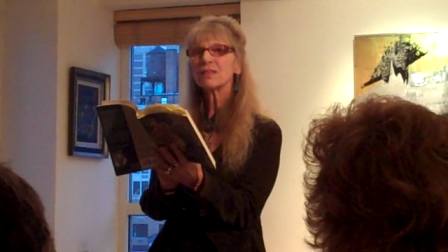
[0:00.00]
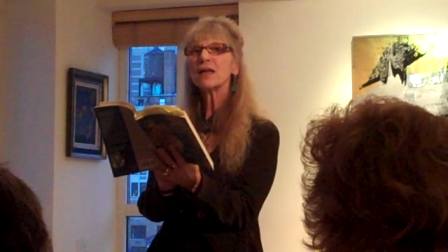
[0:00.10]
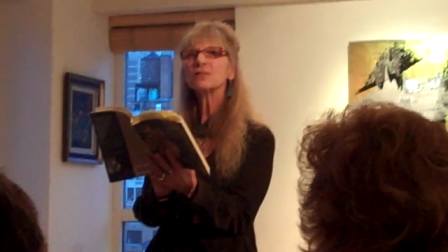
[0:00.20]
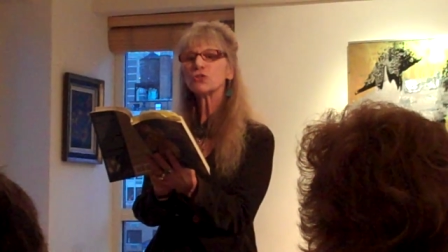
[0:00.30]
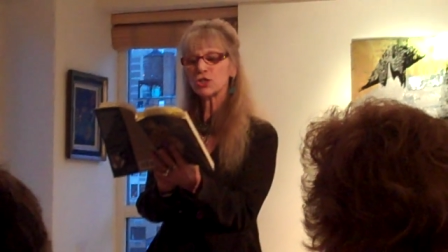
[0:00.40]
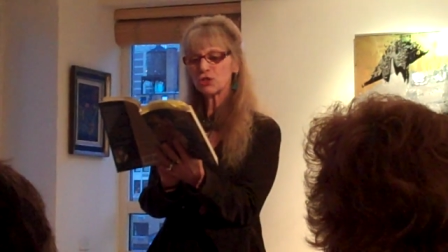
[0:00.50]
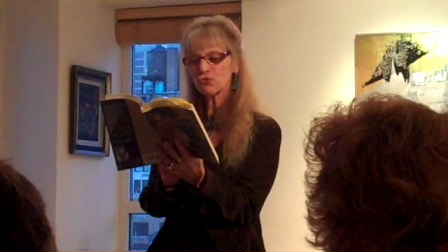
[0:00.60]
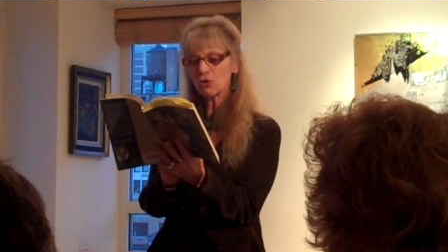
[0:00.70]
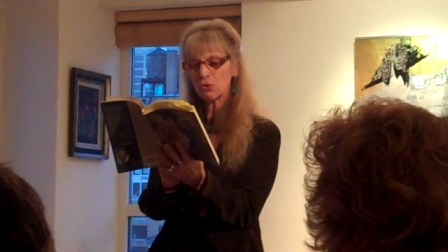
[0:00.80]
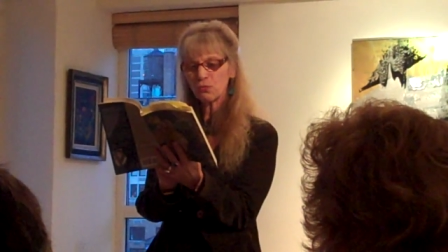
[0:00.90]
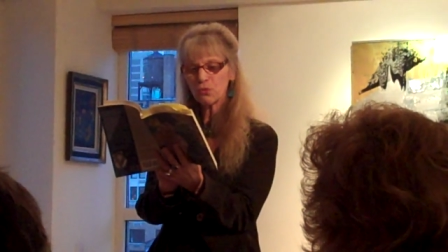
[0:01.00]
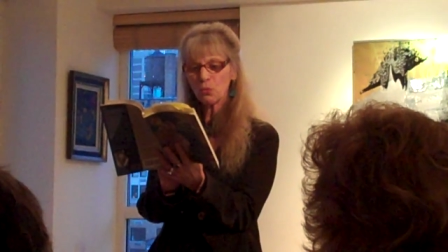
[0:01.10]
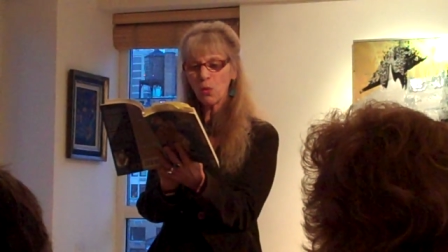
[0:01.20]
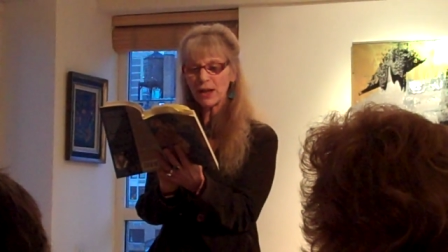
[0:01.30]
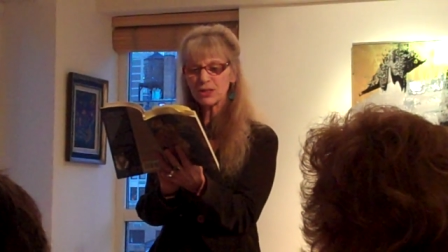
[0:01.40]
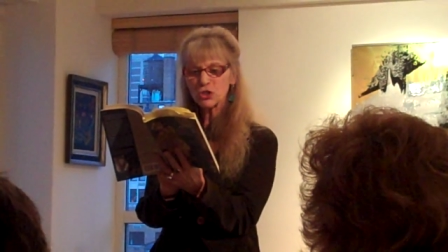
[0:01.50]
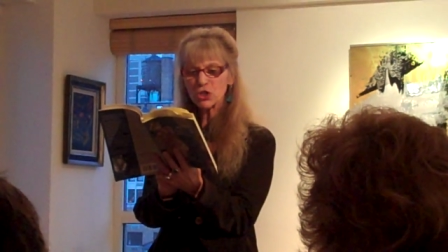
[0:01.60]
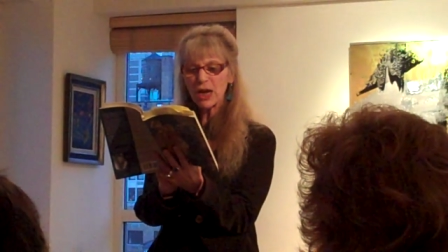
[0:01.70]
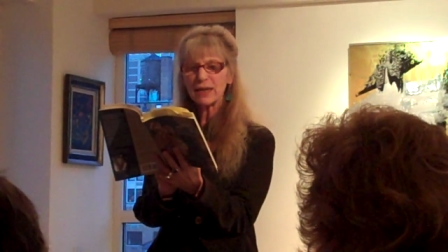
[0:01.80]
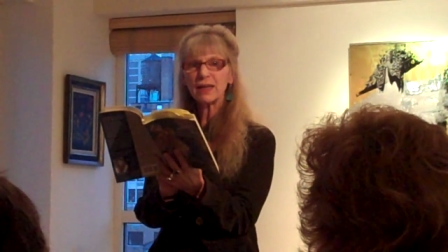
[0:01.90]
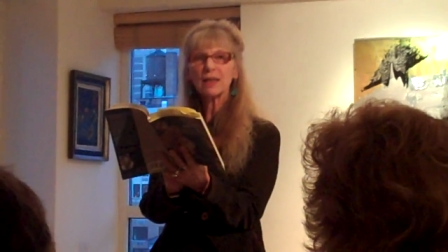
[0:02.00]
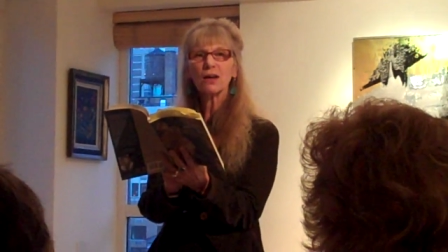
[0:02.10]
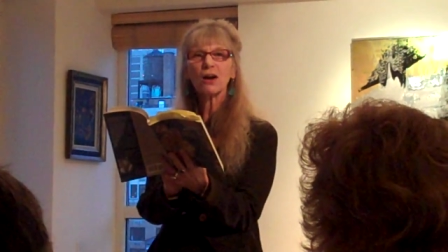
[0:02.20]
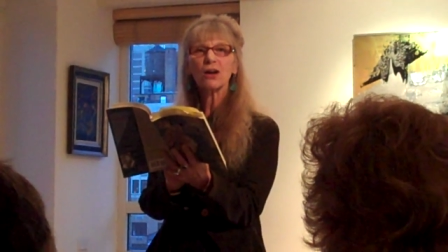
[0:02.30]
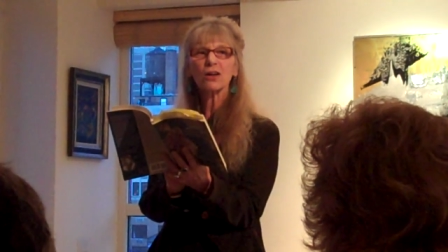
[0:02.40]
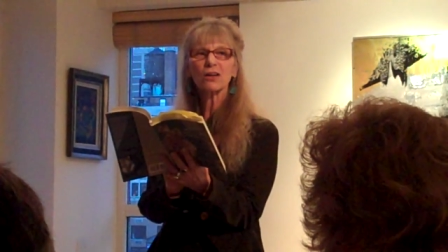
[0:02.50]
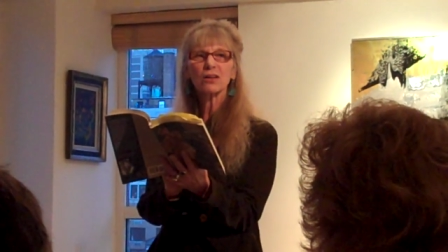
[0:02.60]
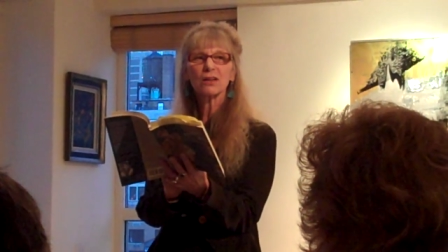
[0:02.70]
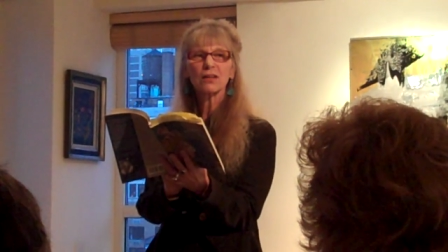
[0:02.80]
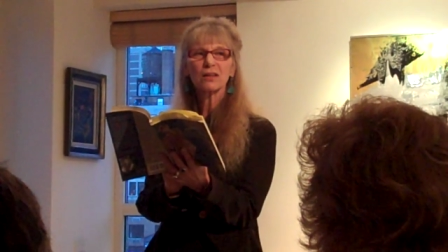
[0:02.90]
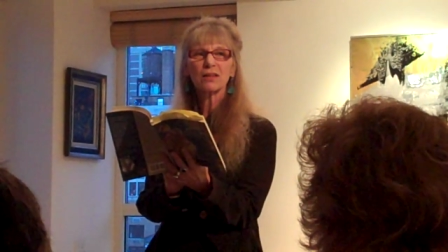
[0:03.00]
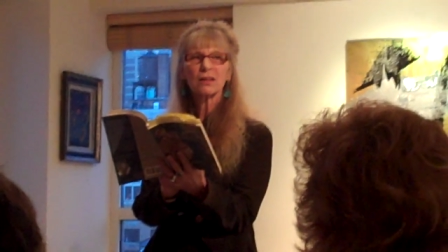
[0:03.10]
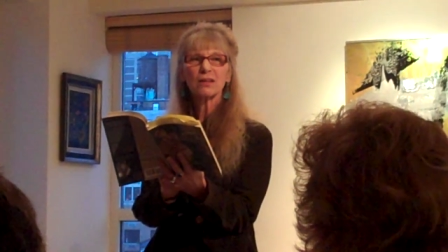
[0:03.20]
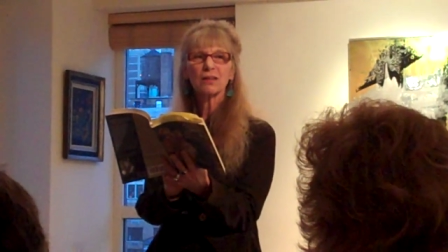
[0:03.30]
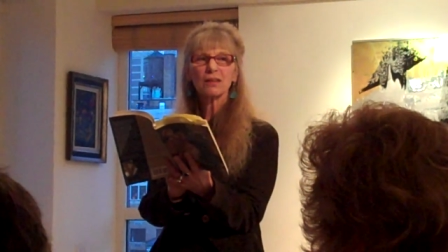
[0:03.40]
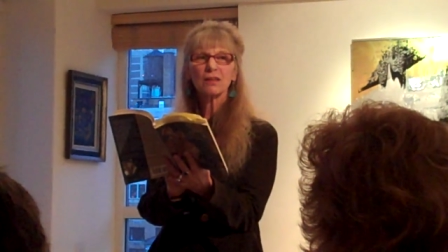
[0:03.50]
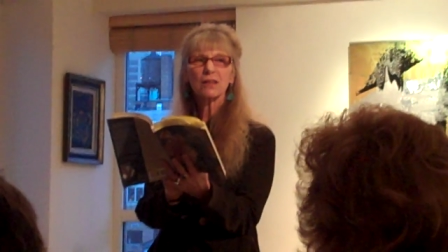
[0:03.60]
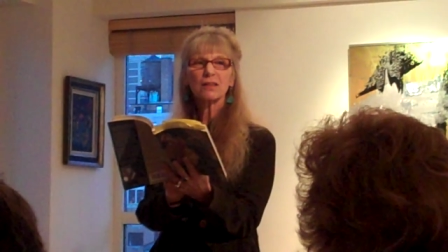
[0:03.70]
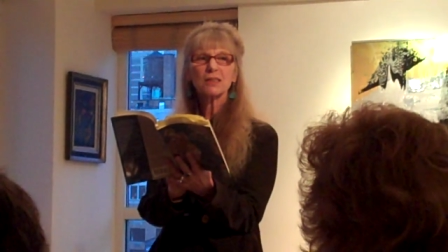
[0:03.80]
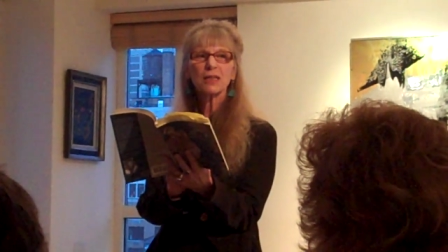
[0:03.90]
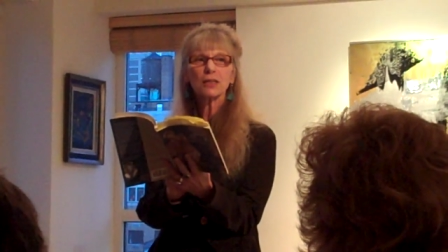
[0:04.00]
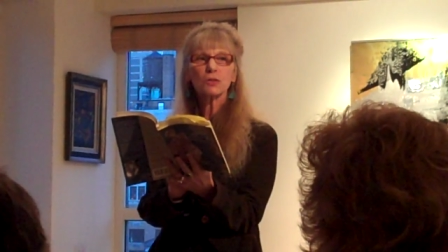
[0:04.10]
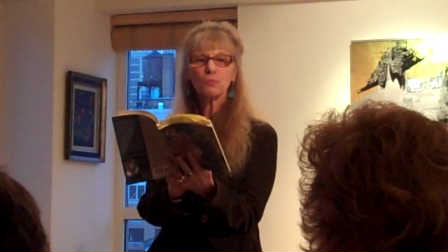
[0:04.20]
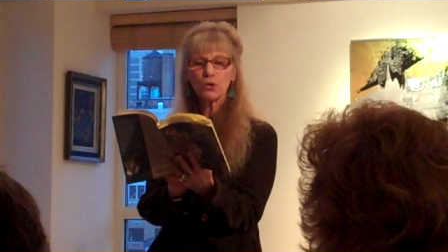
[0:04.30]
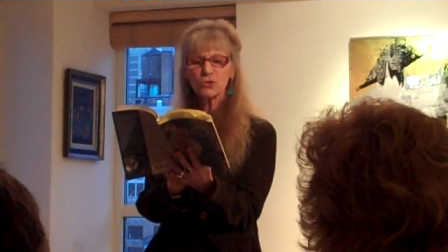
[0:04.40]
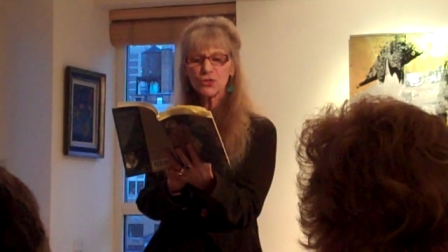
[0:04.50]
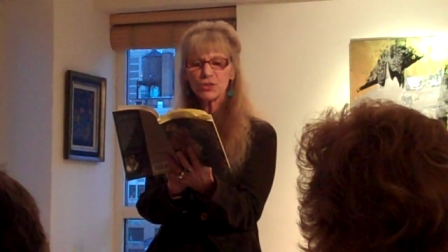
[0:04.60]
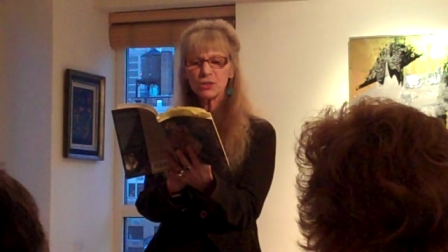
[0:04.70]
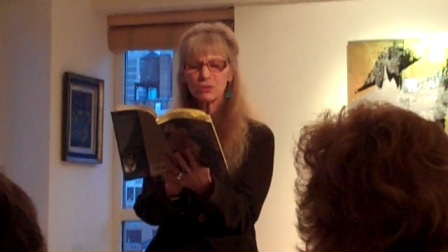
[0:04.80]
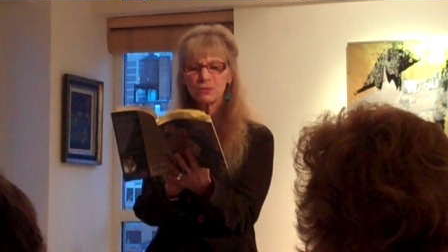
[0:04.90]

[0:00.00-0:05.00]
Then she drove the white, shiny car until it burst.